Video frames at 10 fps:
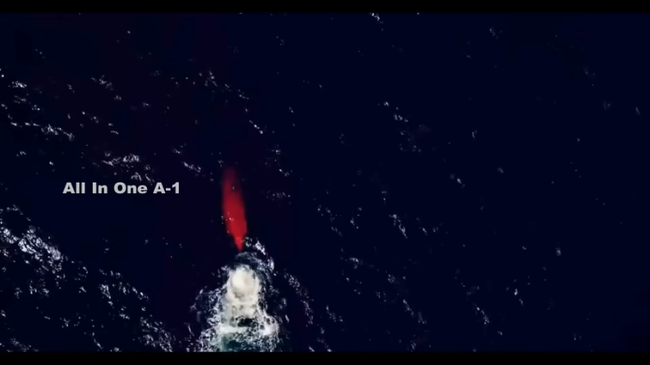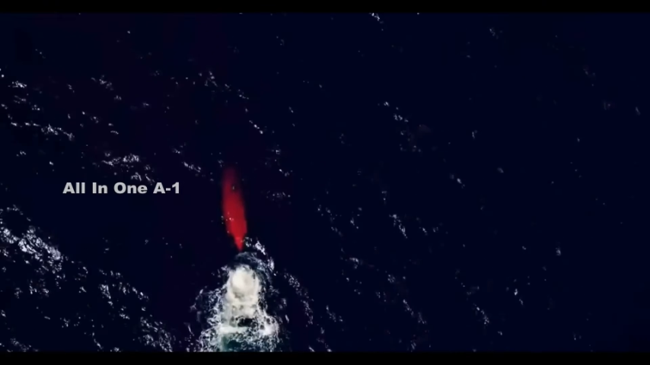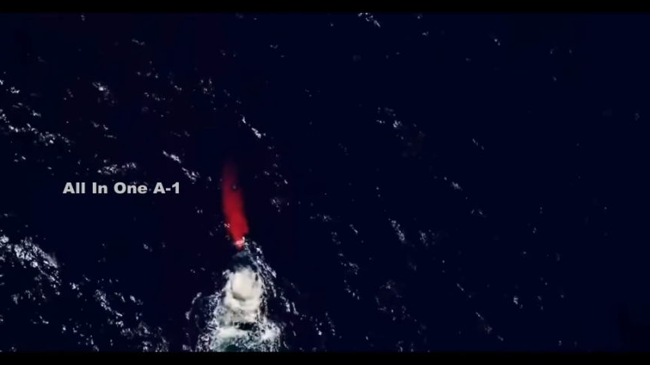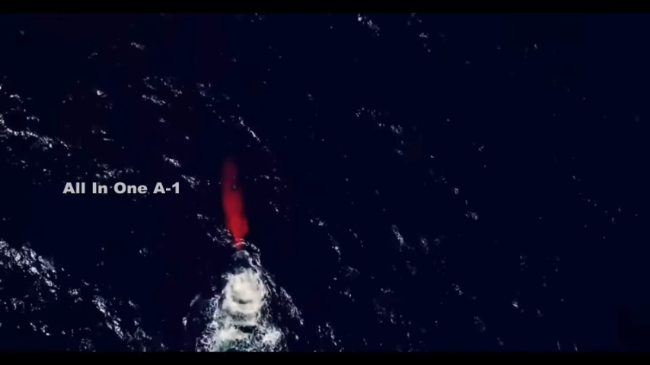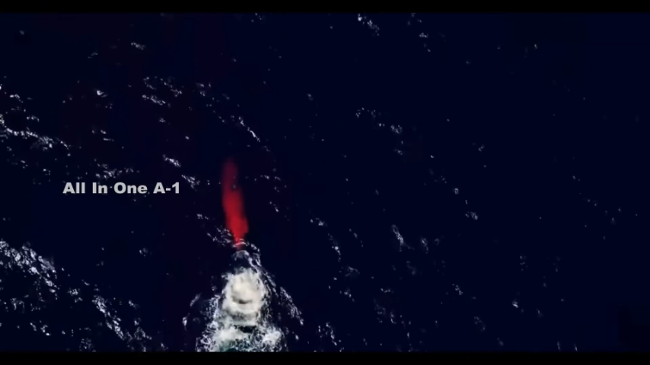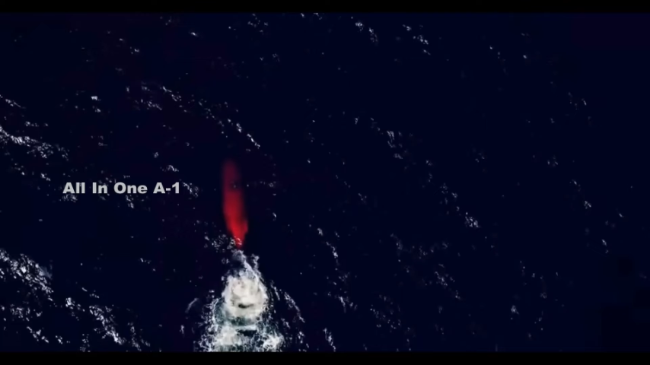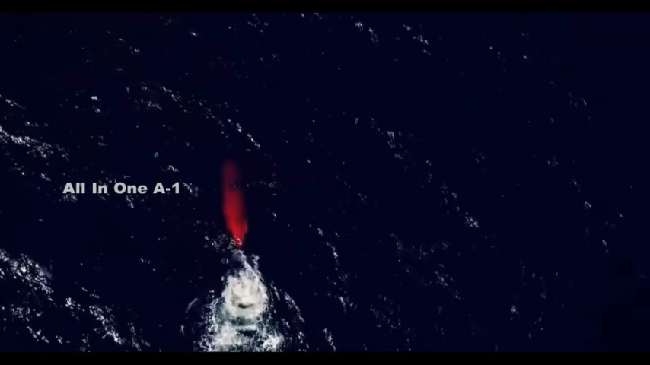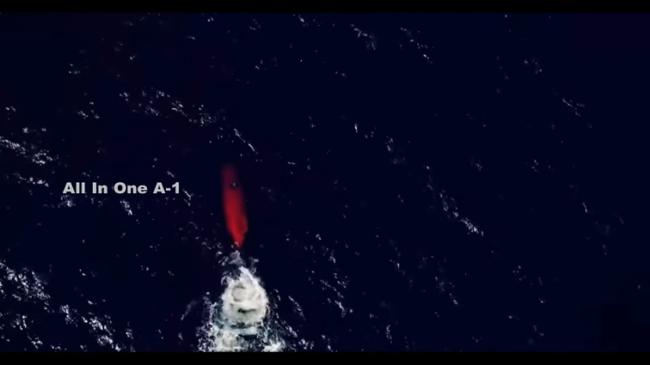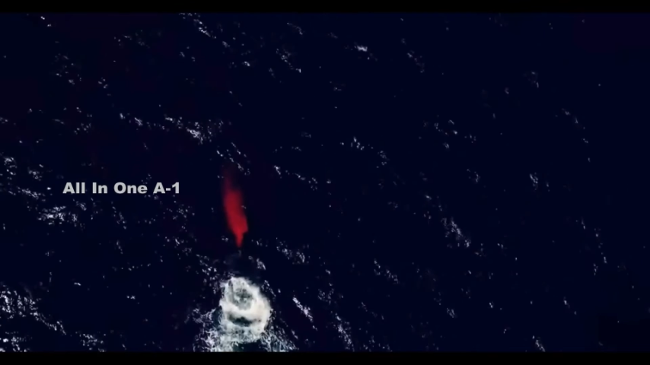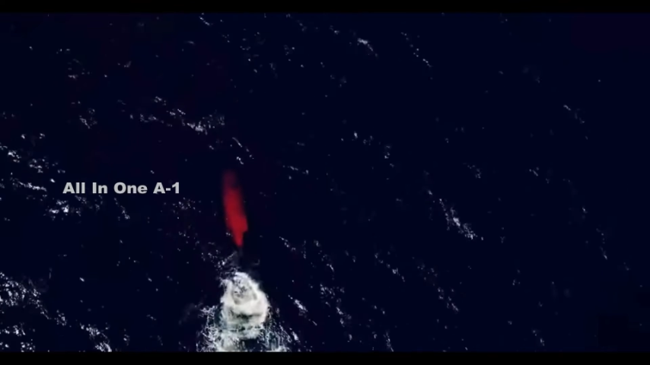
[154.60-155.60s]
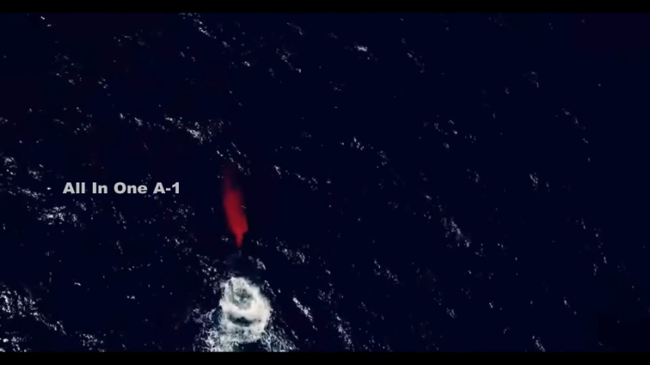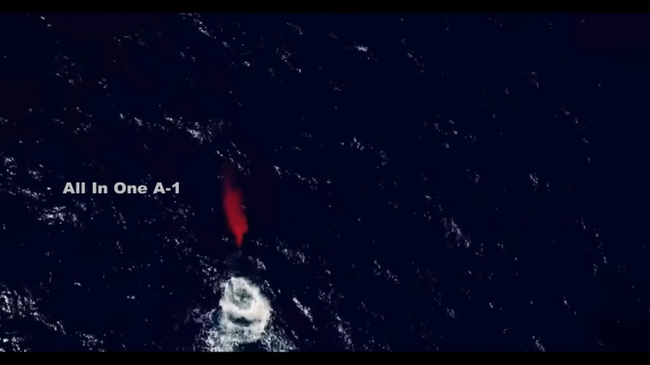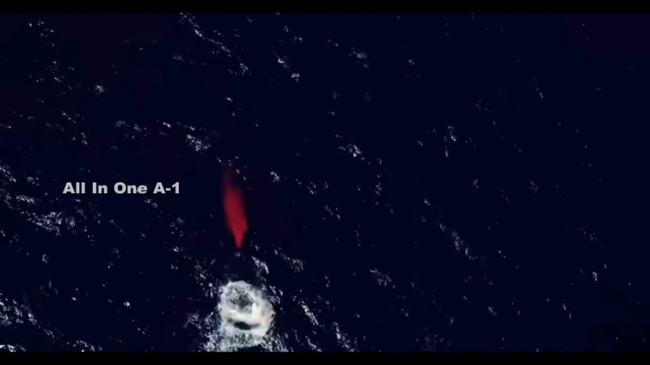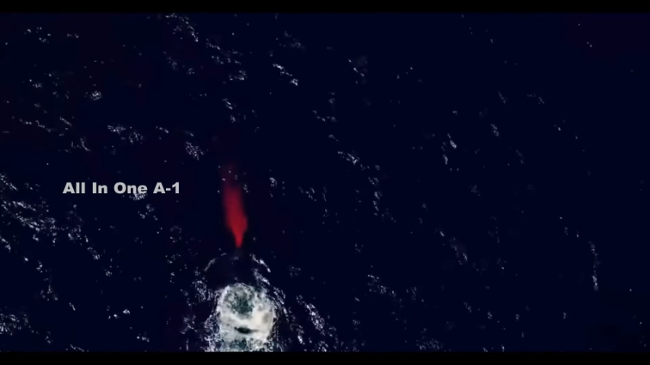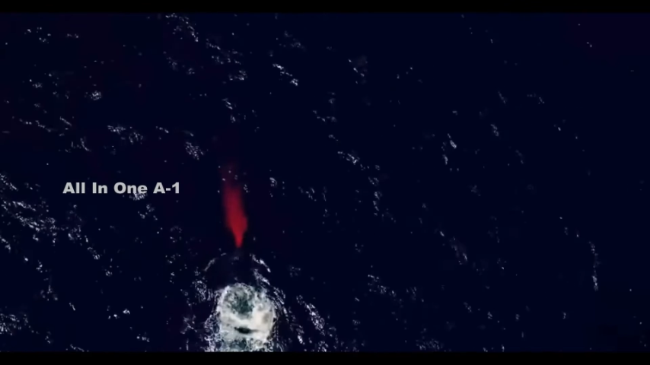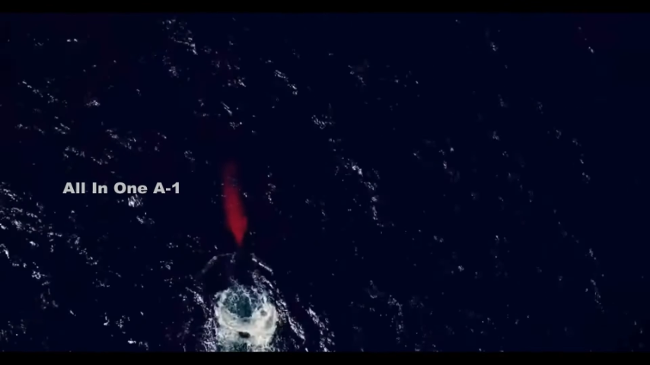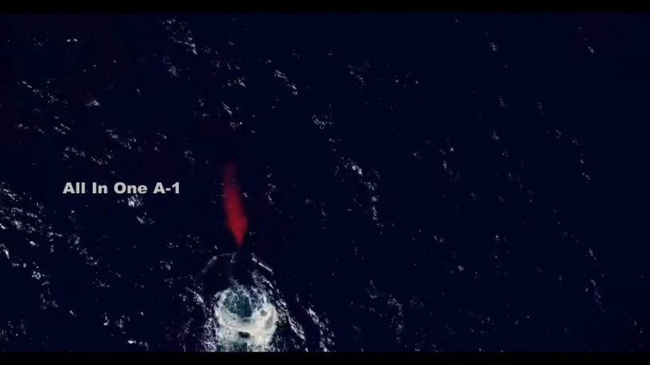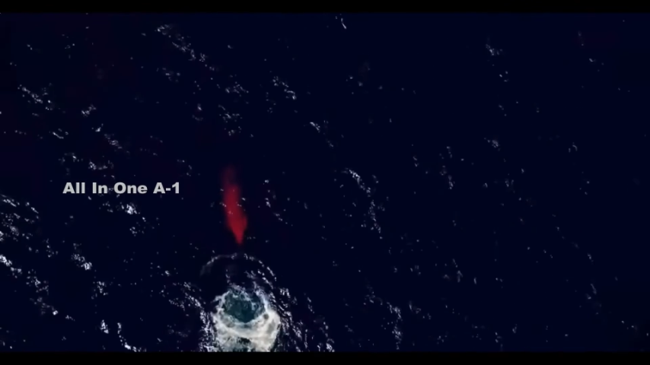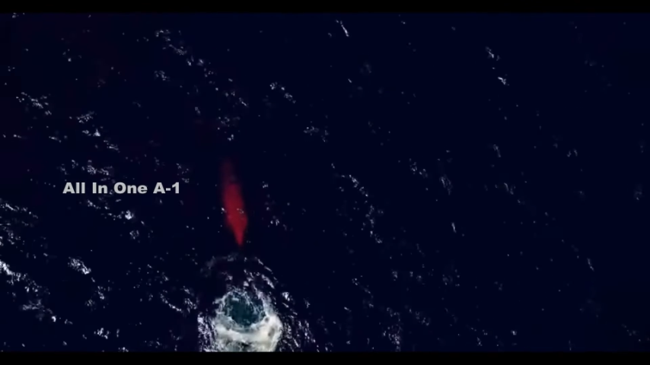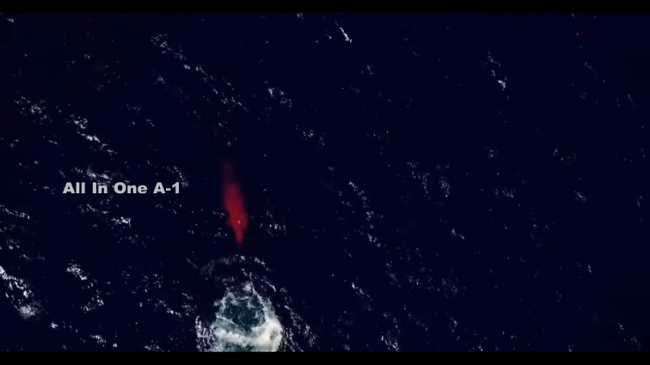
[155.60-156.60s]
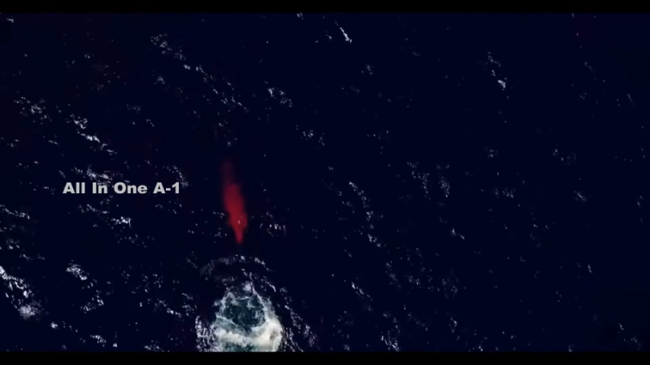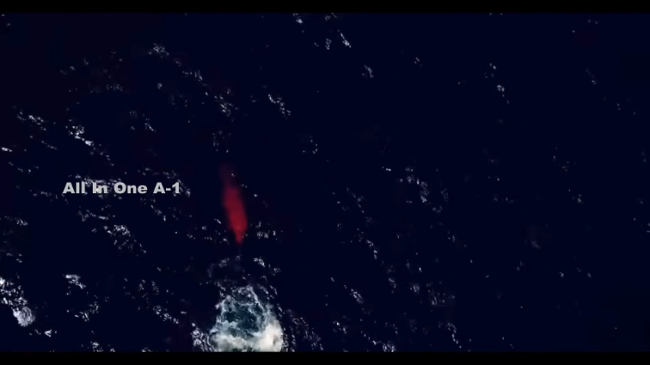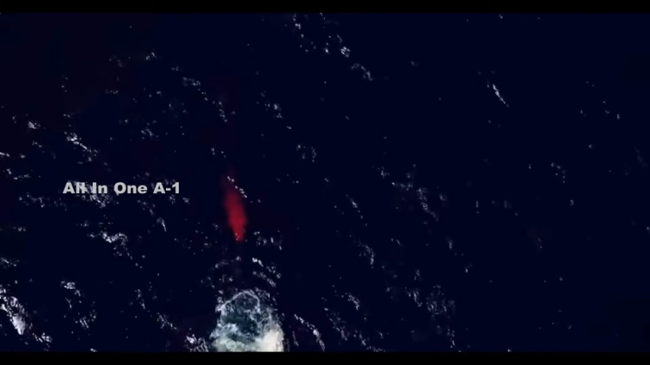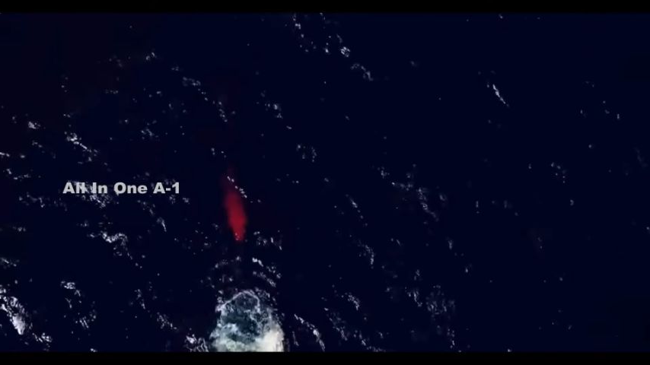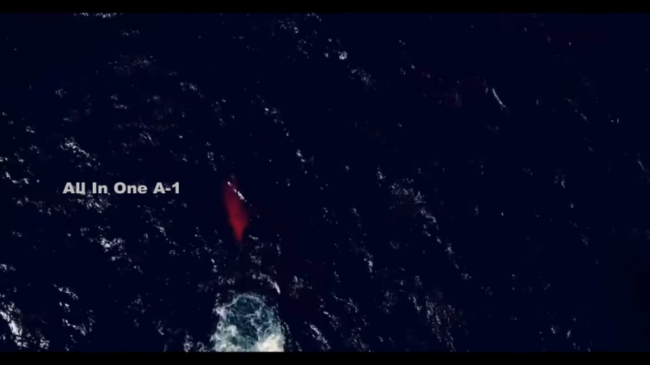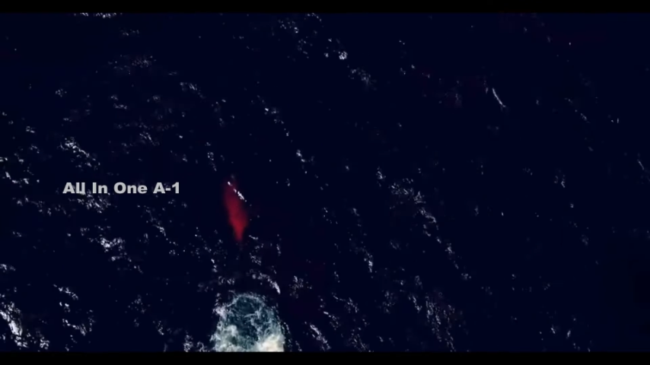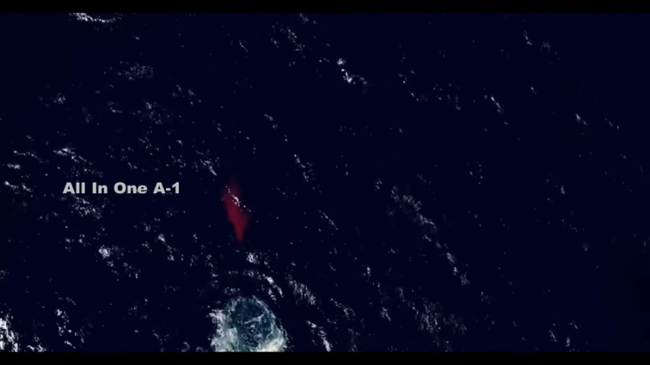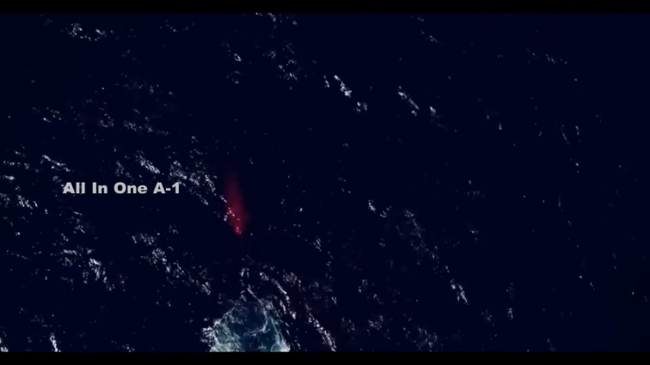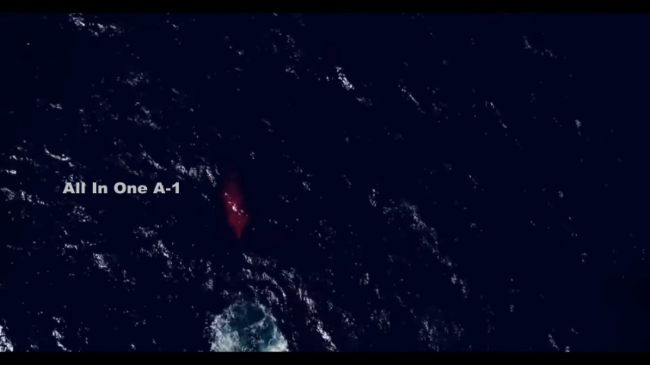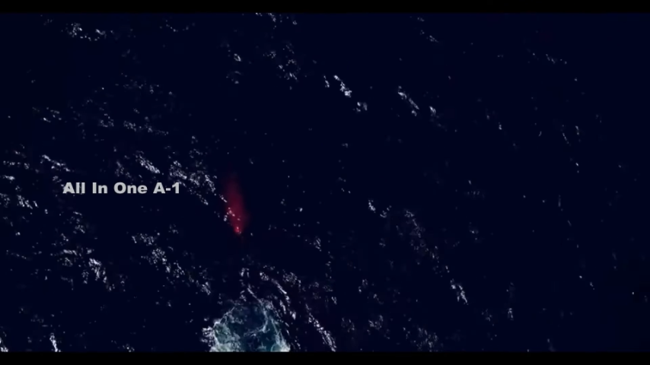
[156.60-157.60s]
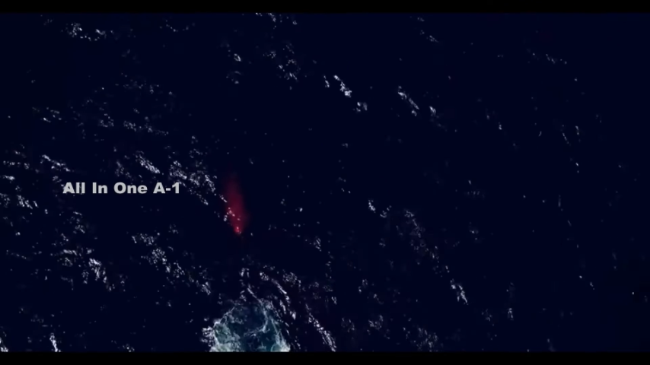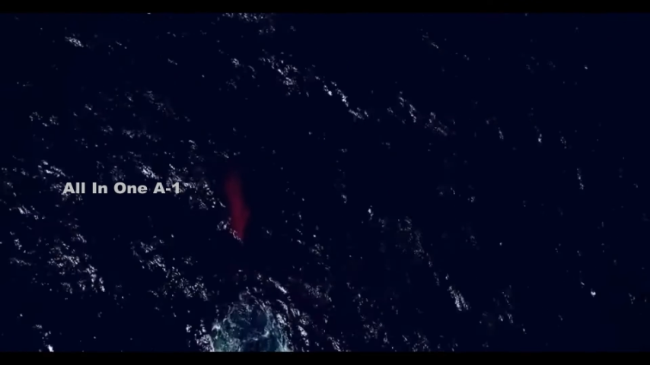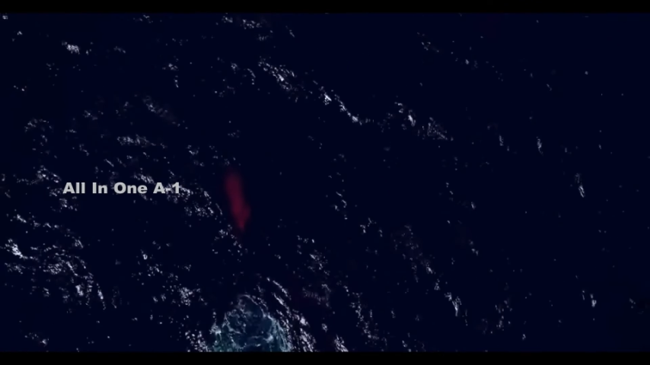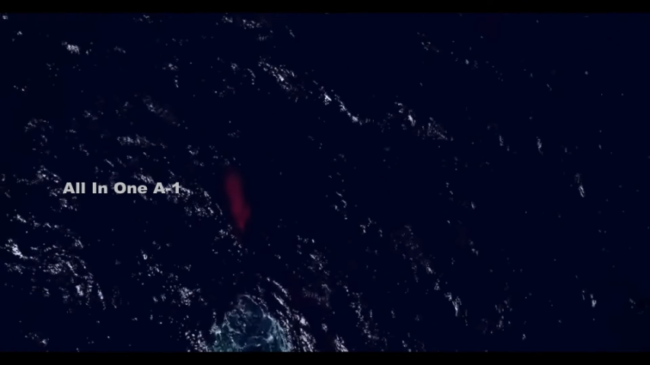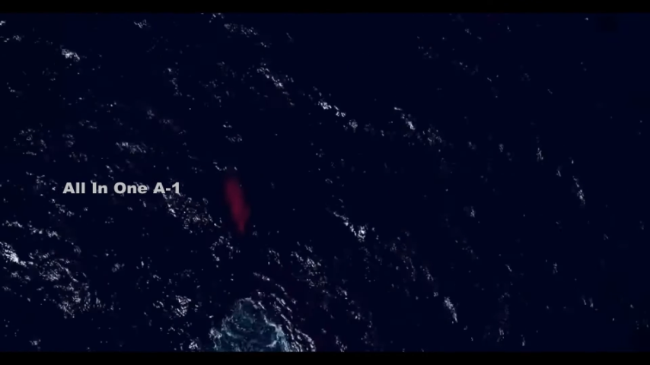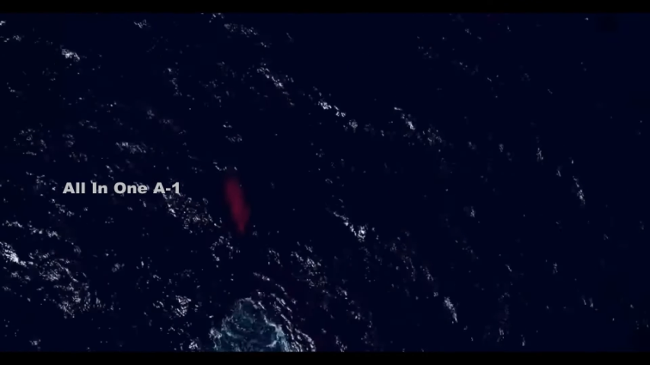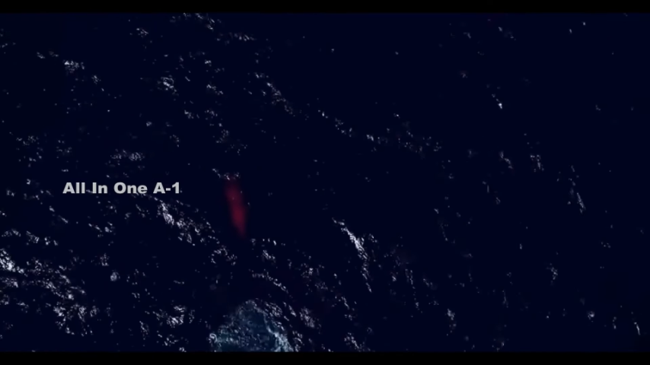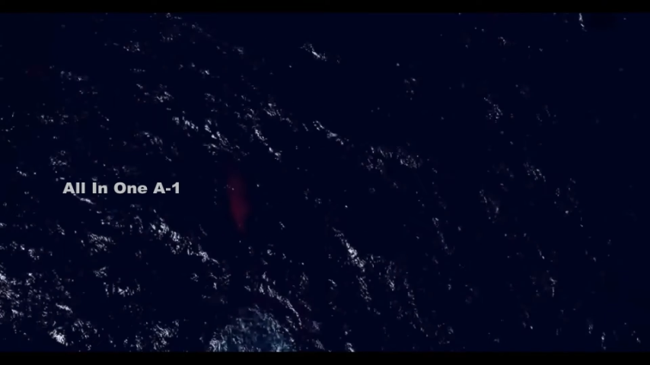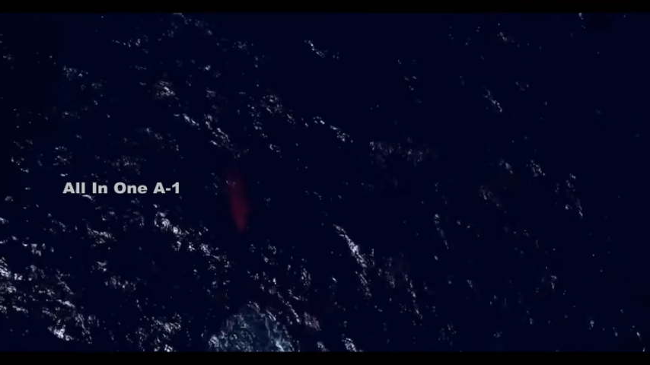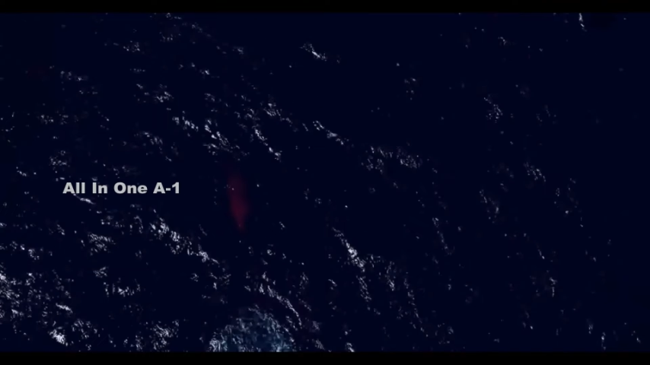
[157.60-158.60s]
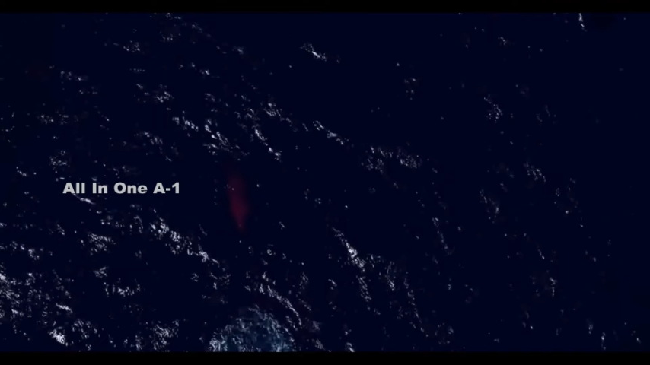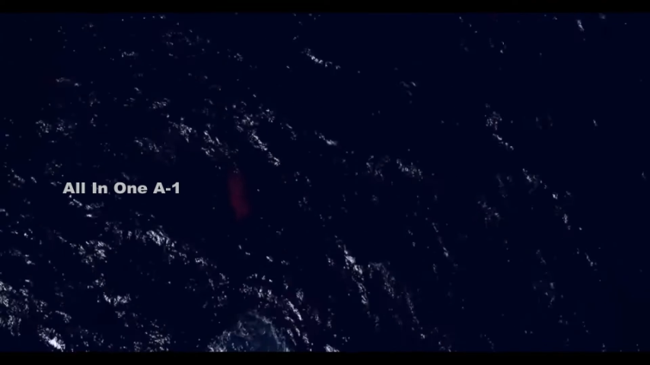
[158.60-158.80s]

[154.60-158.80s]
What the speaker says: No face is visible, so there are no lips to read.